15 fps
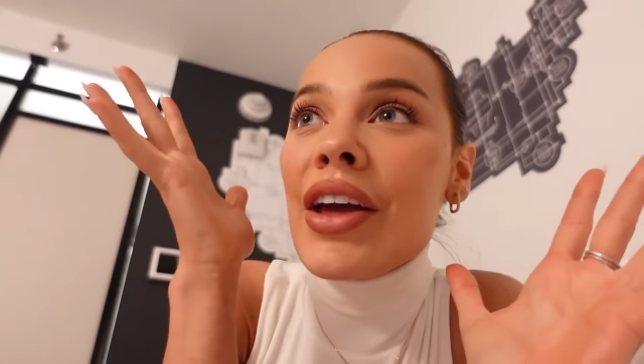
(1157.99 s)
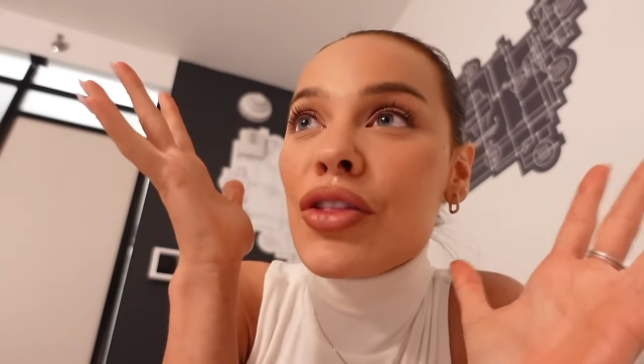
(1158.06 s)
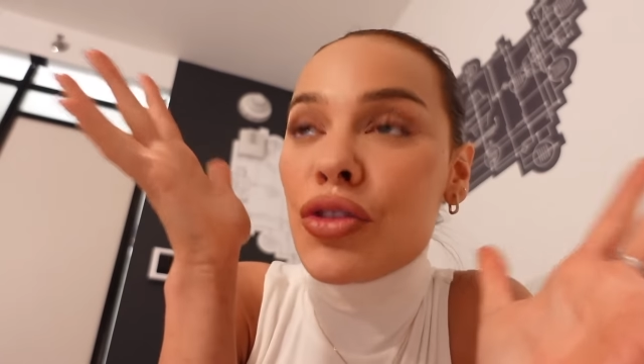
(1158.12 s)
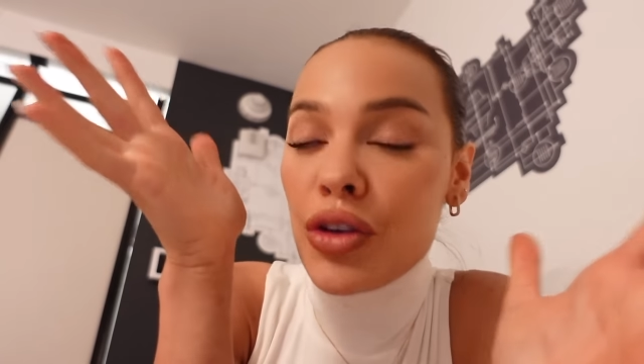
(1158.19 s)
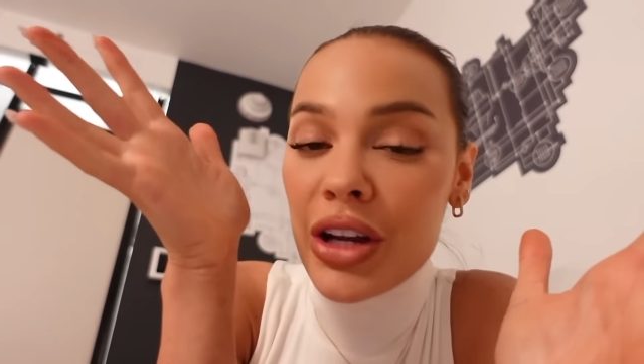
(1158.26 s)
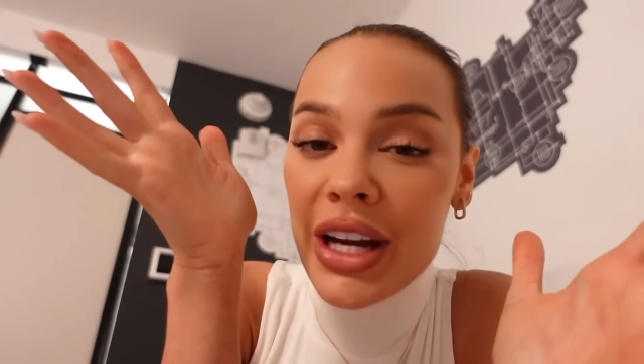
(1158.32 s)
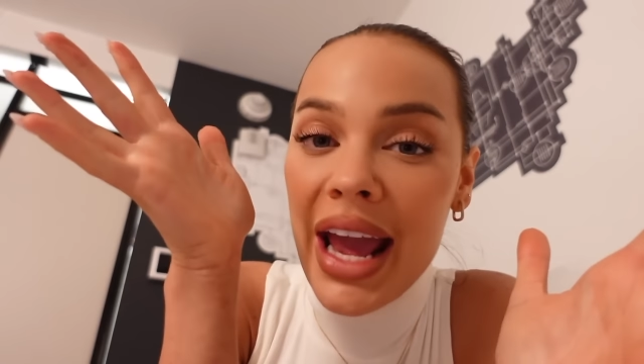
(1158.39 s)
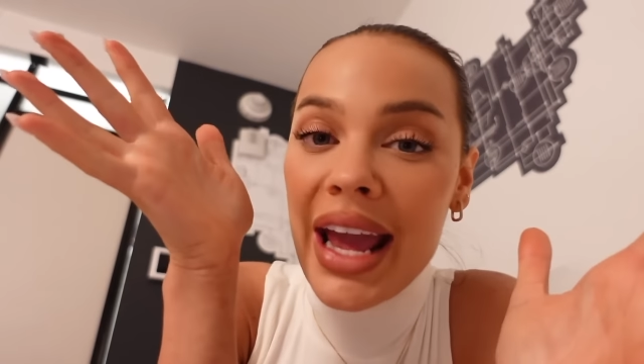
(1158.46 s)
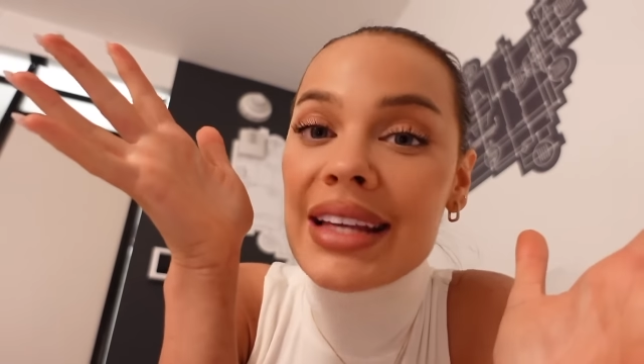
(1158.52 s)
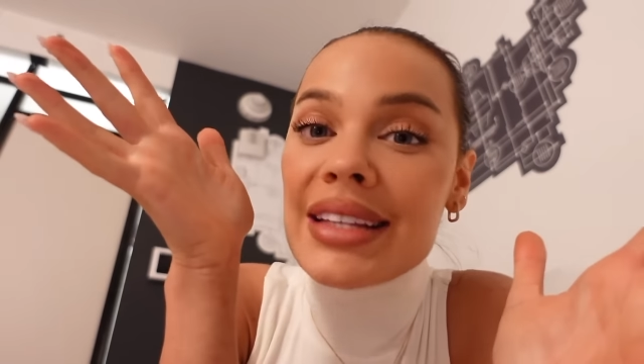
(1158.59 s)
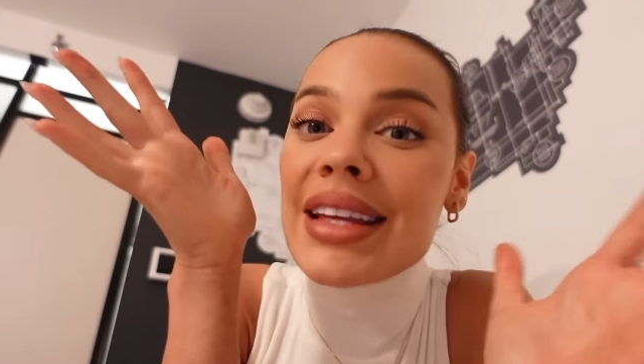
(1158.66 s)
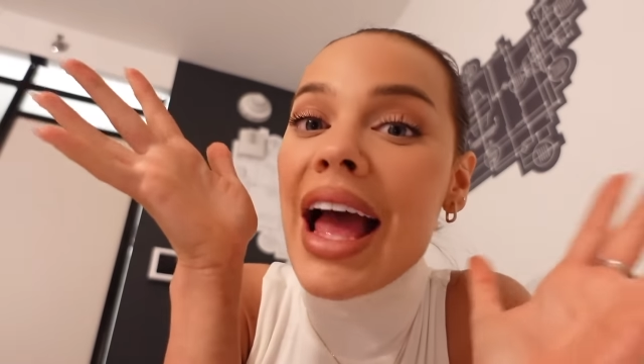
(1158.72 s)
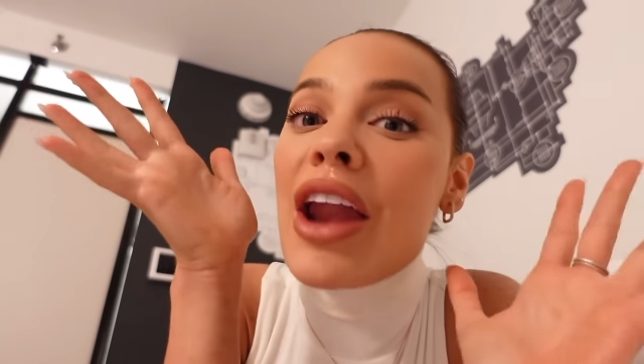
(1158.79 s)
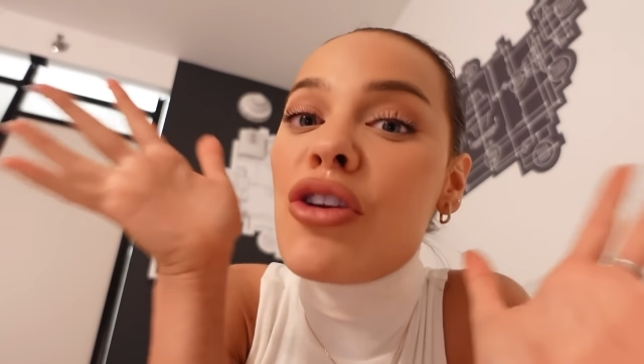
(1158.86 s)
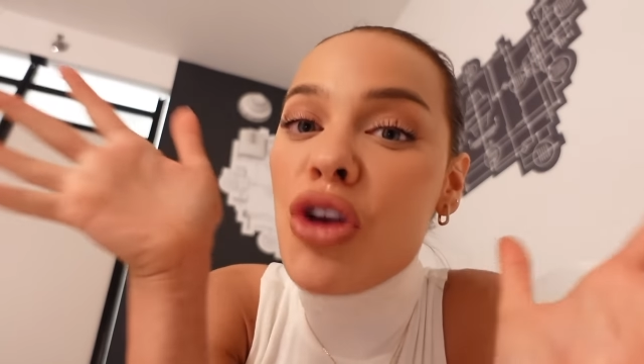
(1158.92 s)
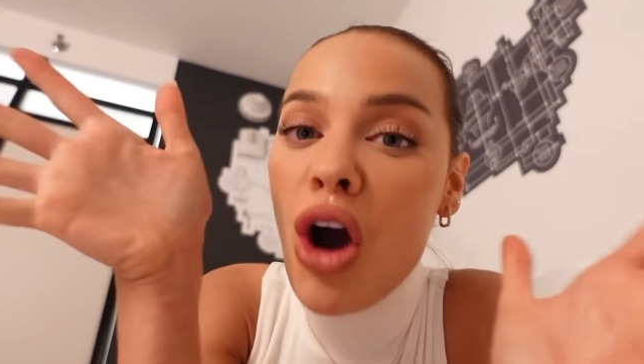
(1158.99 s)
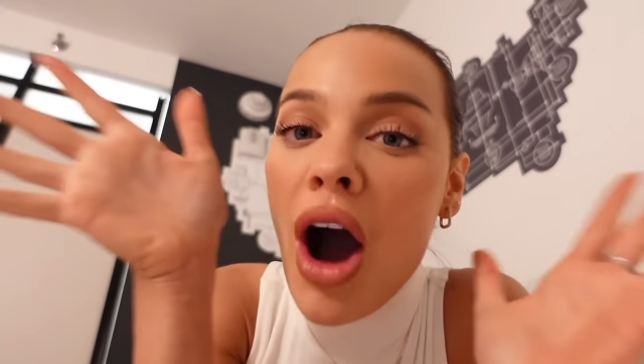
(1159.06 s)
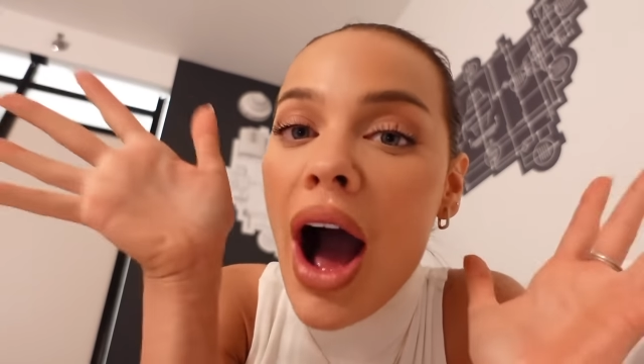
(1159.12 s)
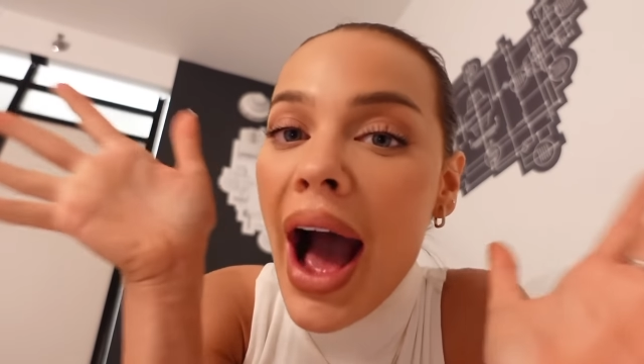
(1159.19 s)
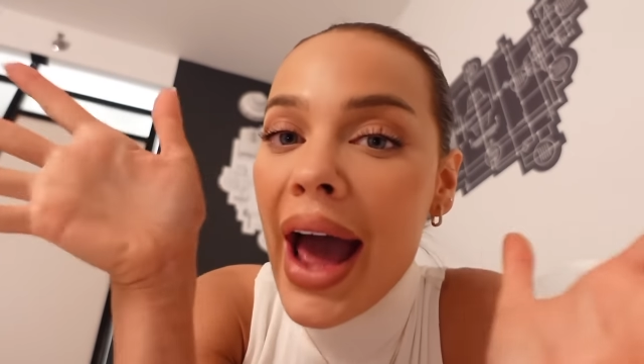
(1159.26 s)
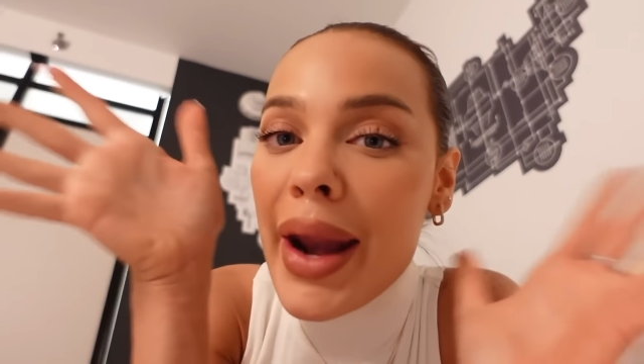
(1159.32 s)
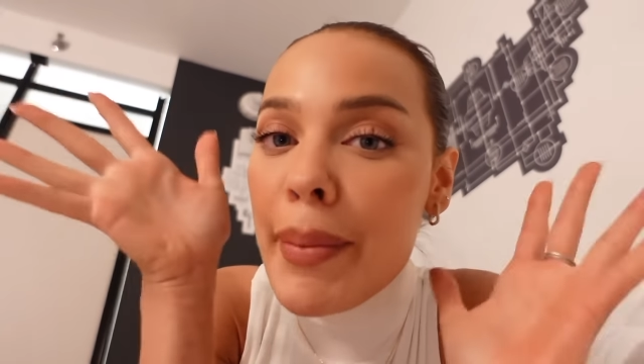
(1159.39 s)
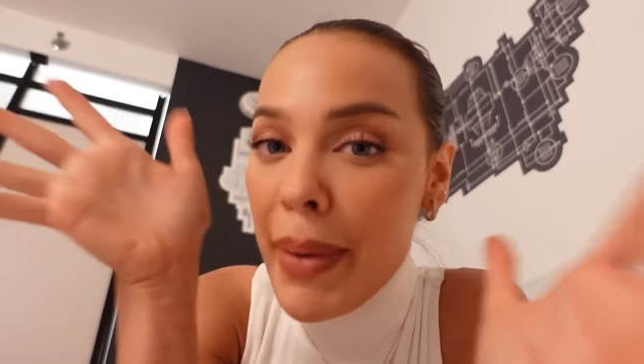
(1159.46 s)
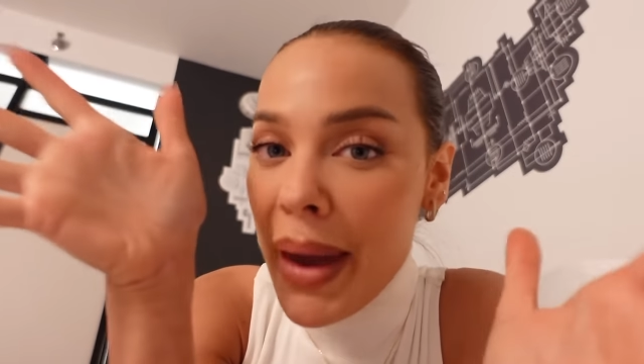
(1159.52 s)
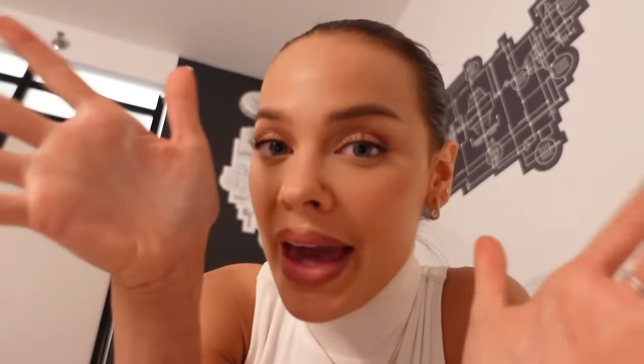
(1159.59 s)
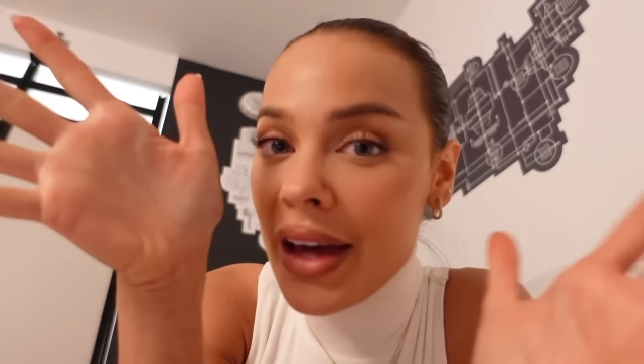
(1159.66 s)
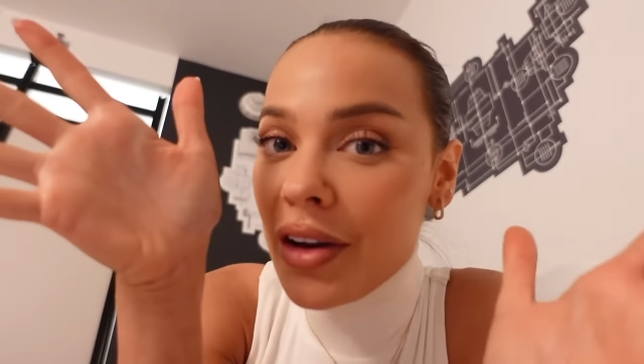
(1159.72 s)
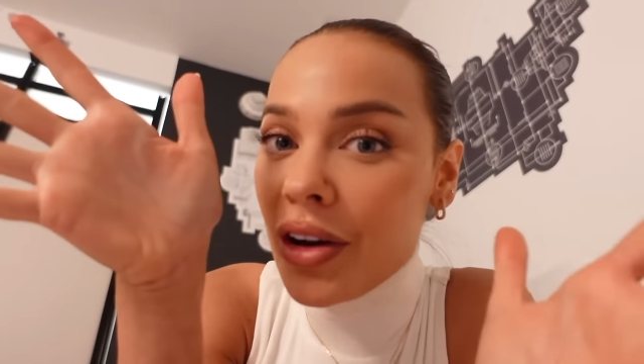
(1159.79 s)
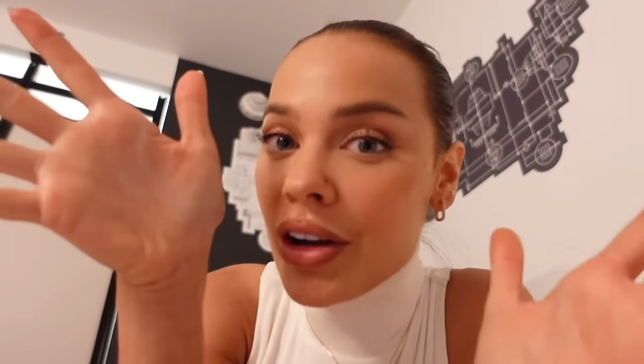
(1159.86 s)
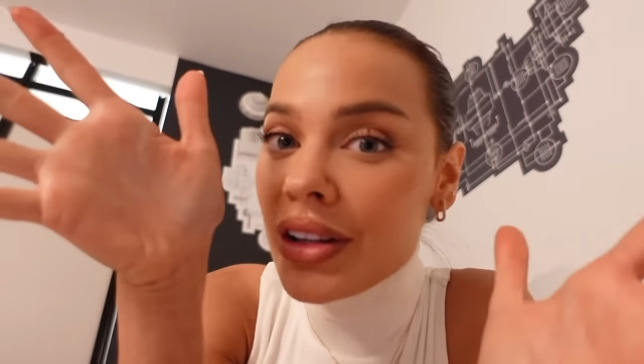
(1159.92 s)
three days and not had a bagel.